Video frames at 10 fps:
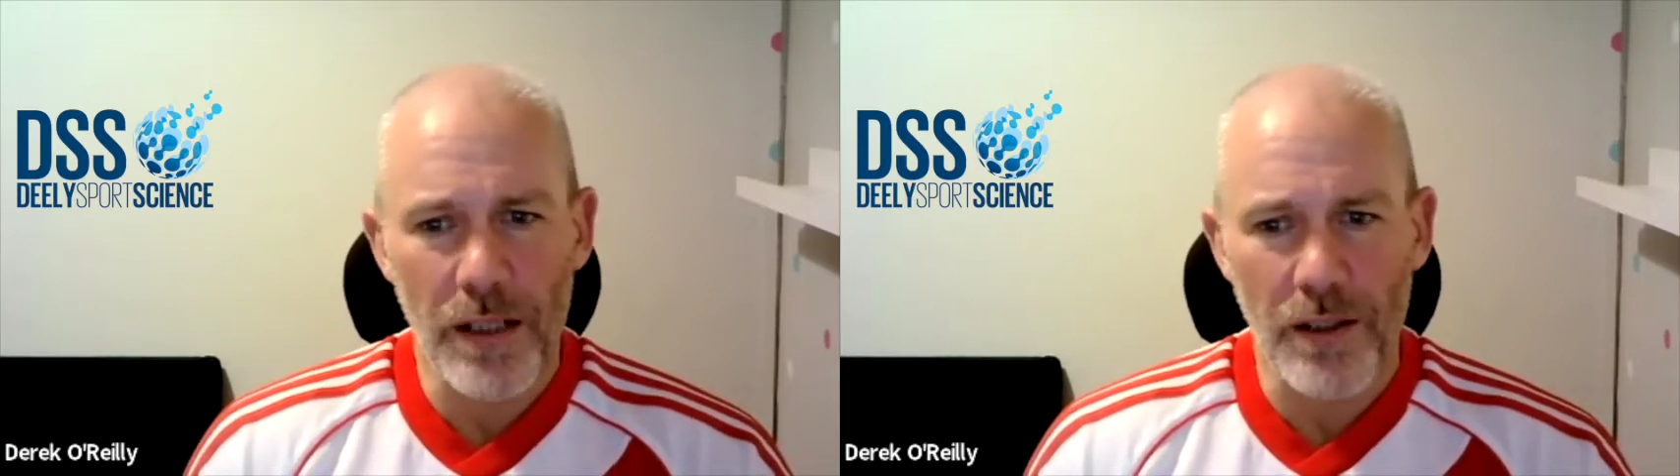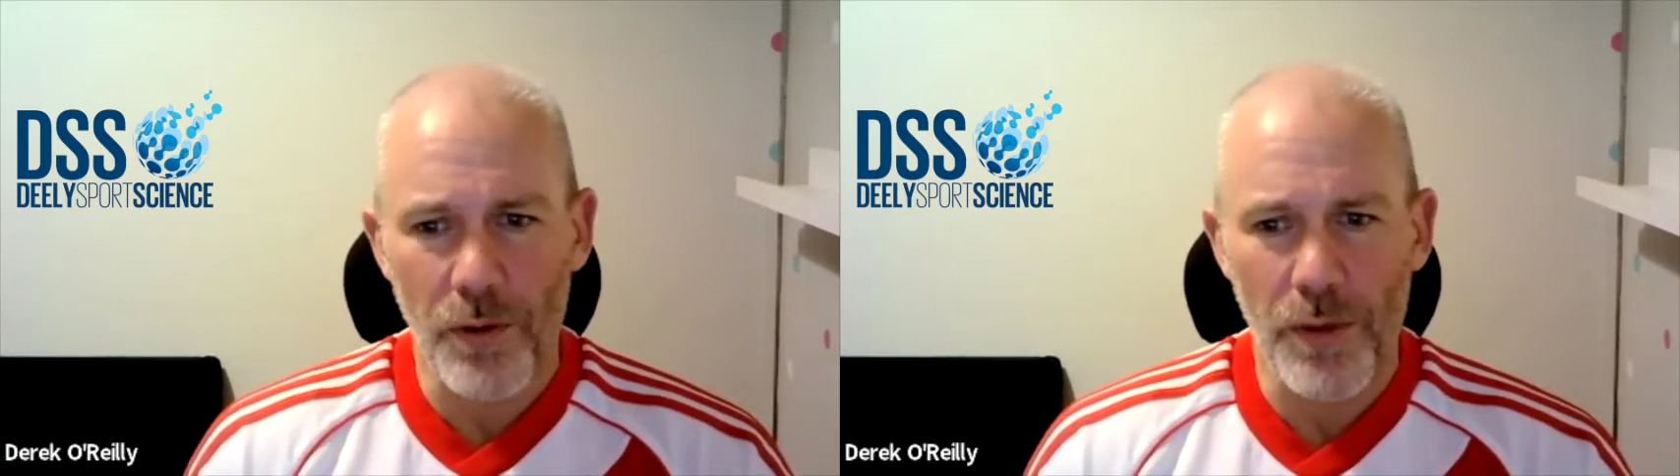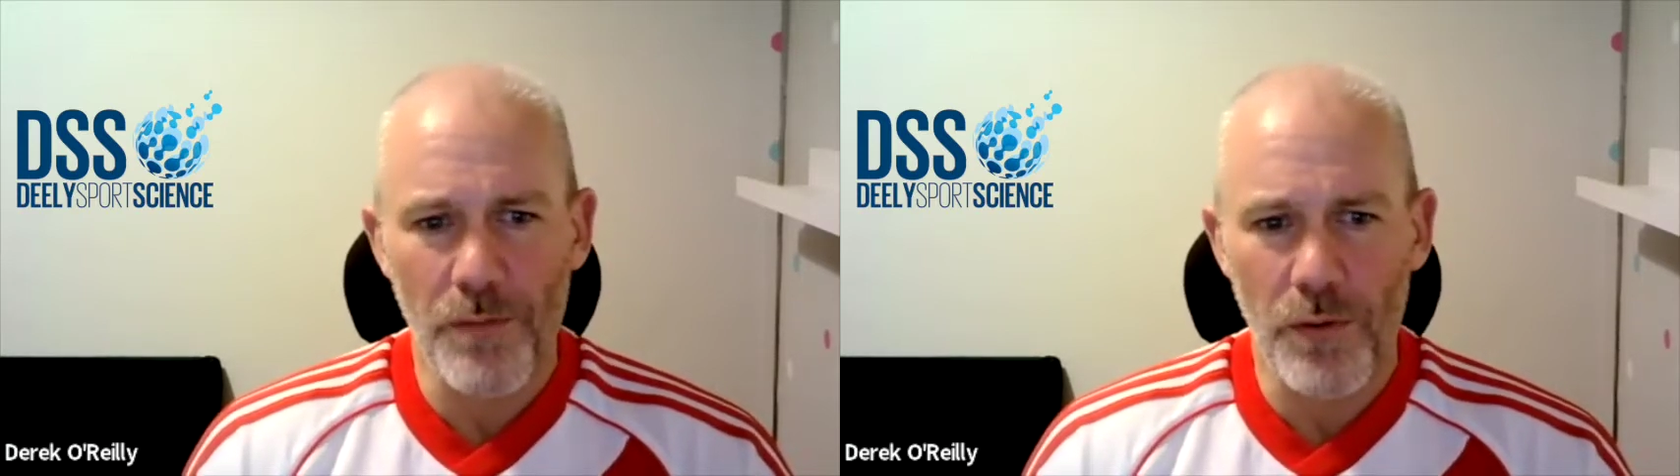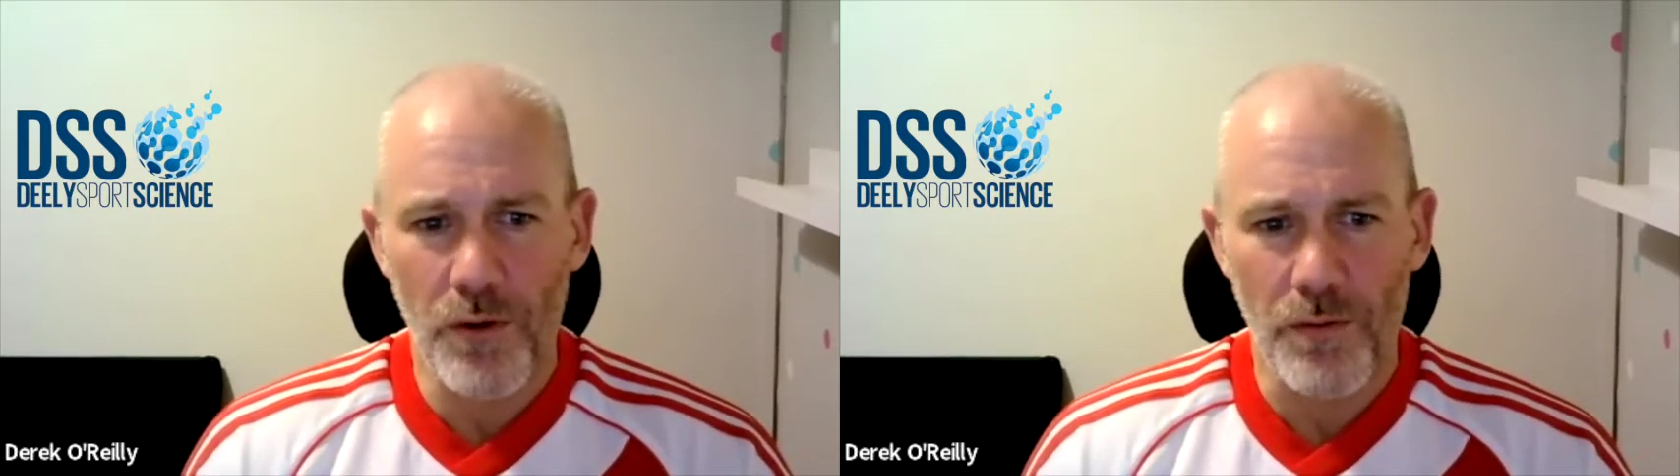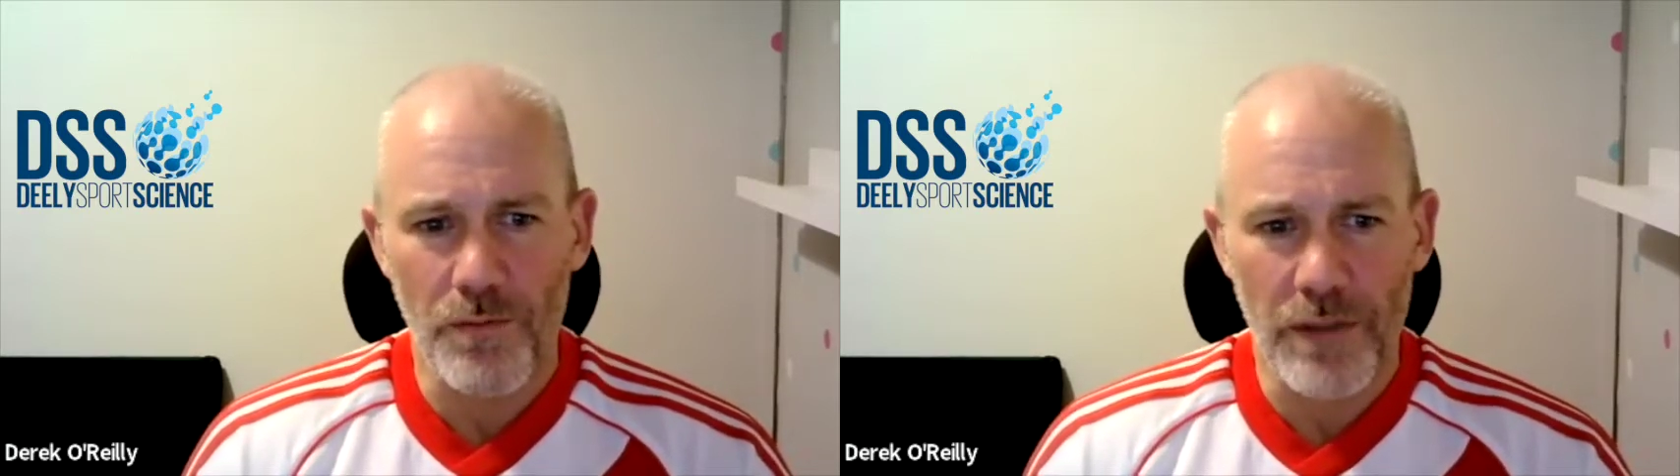They were a bit
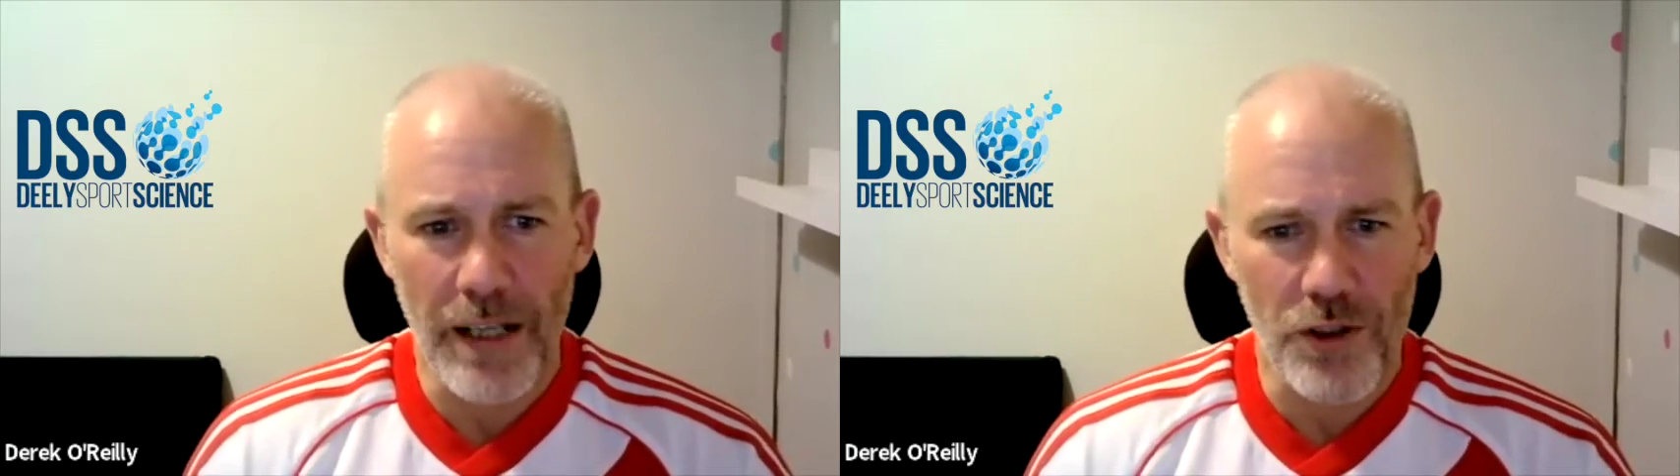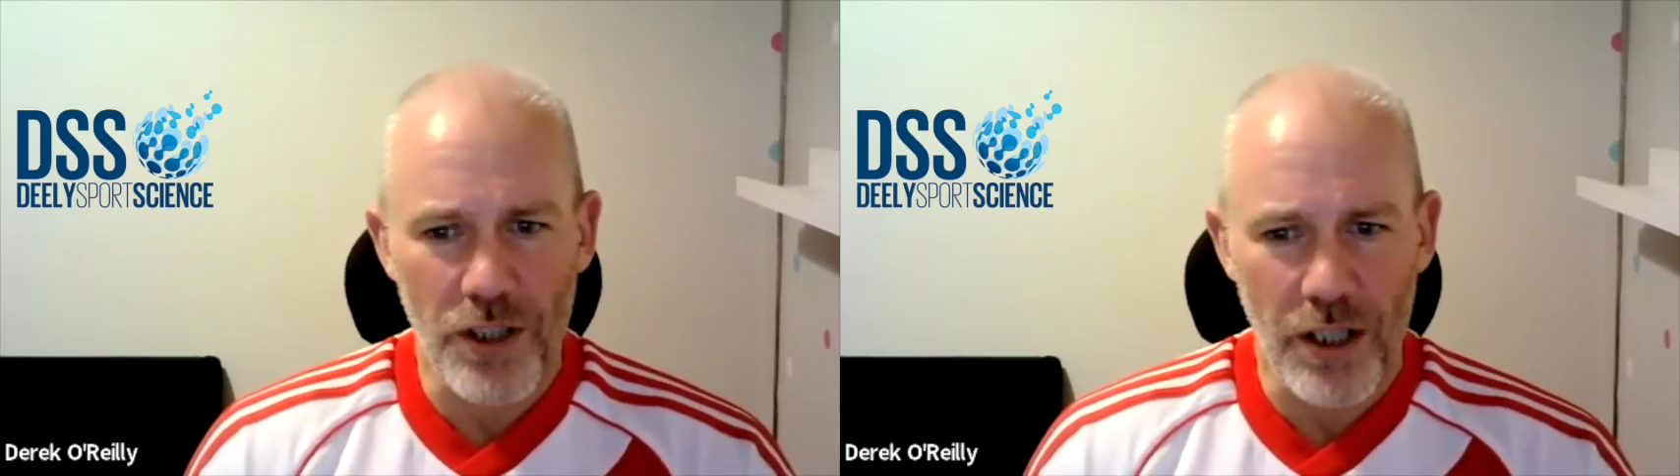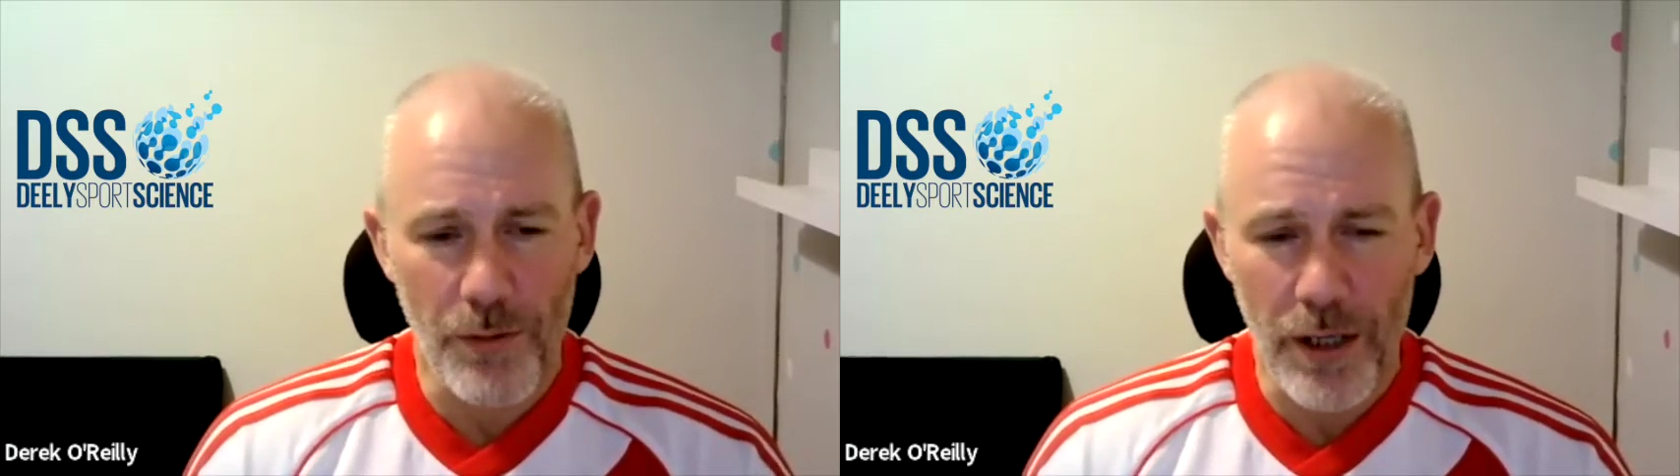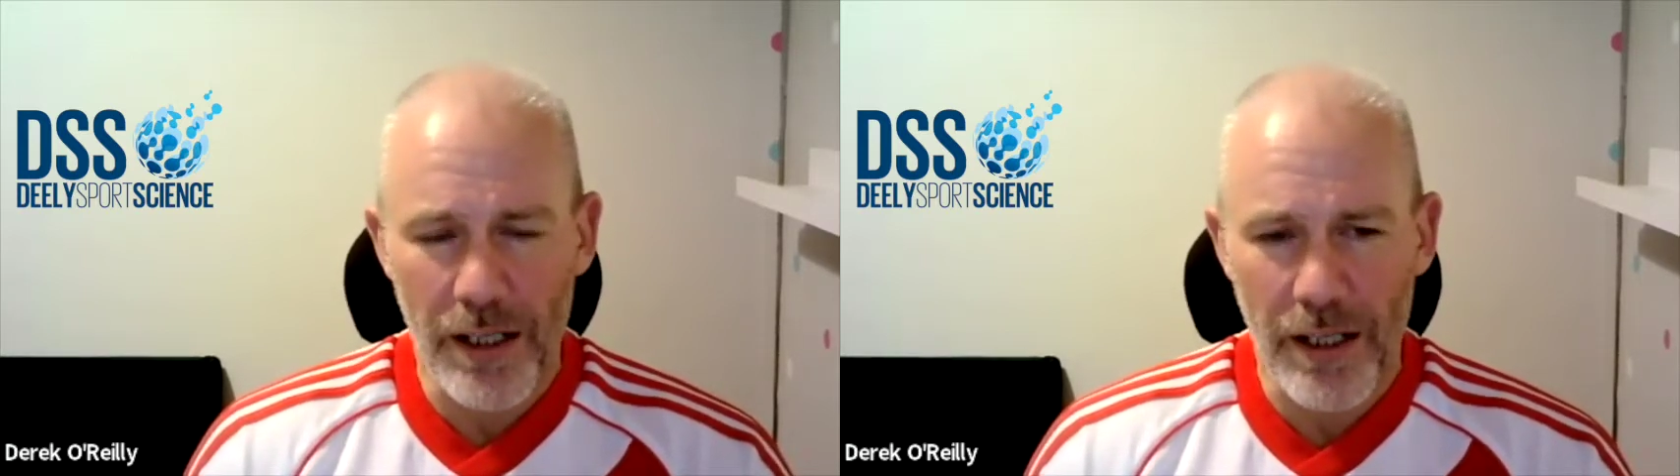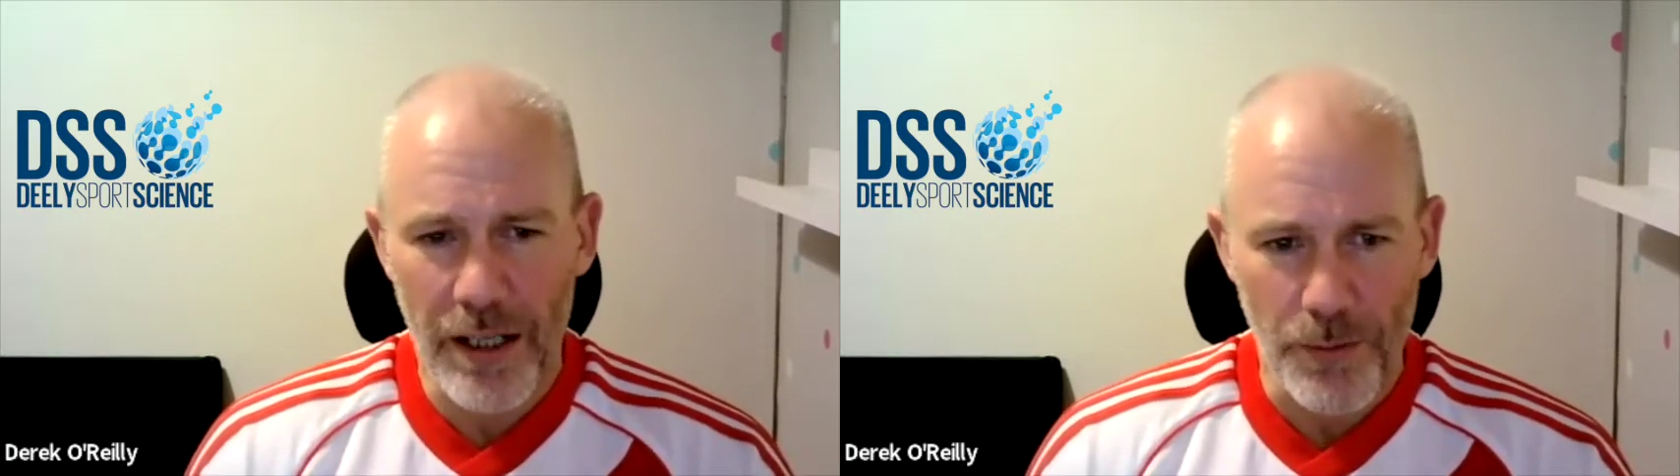more dangerous on the break
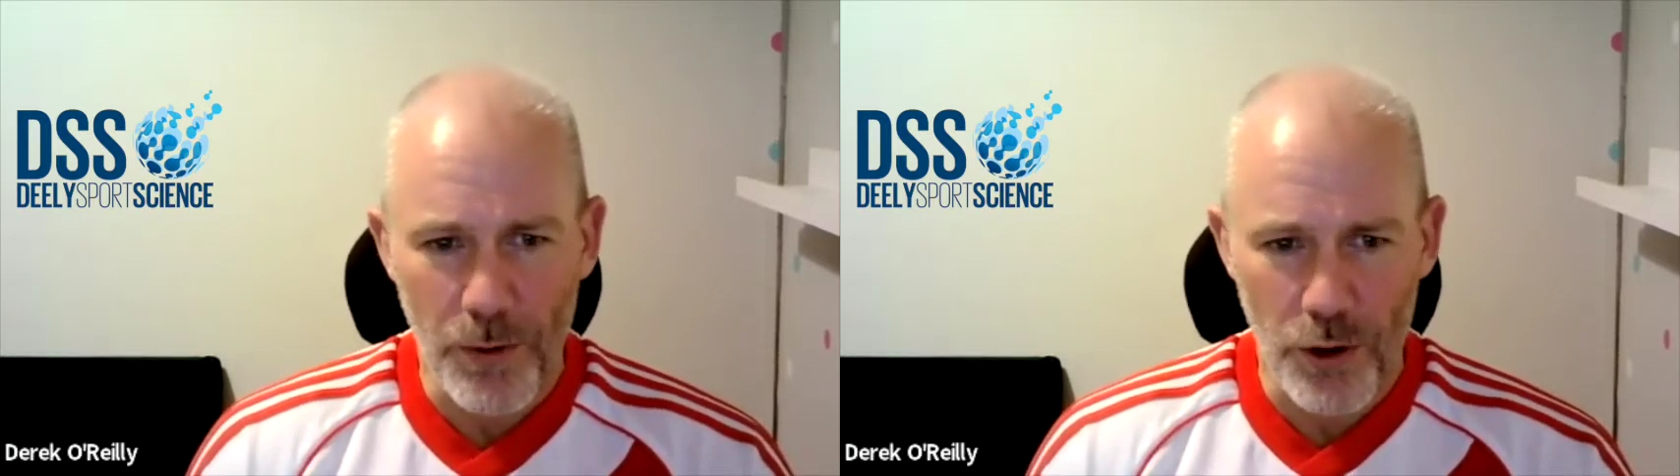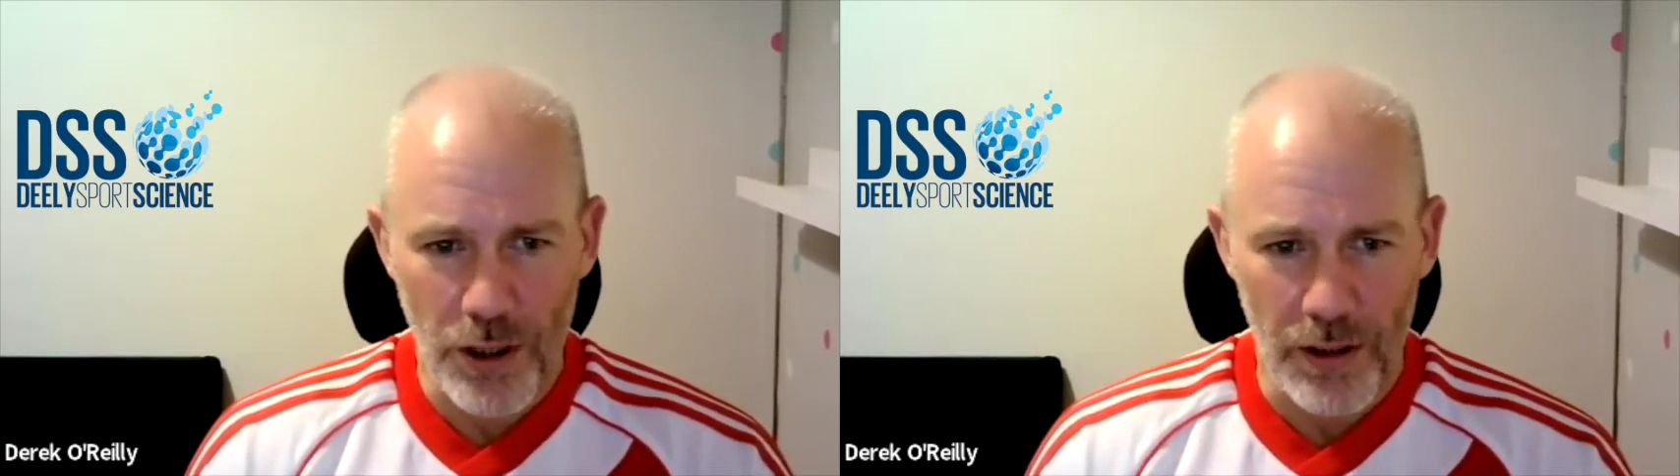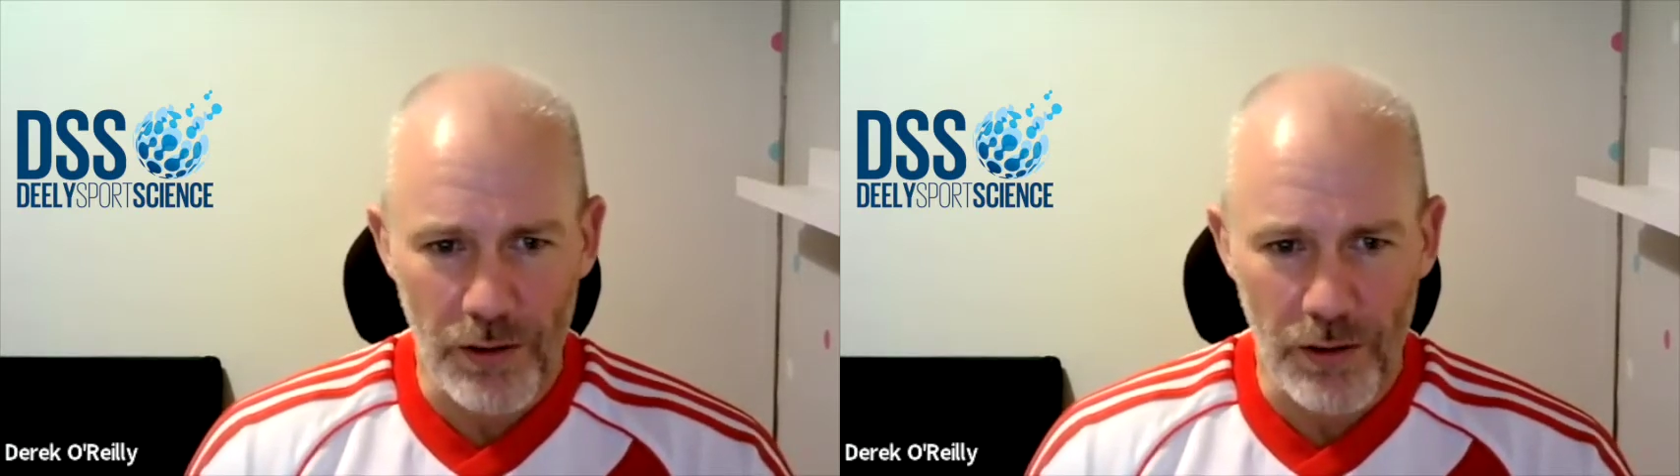against Portugal,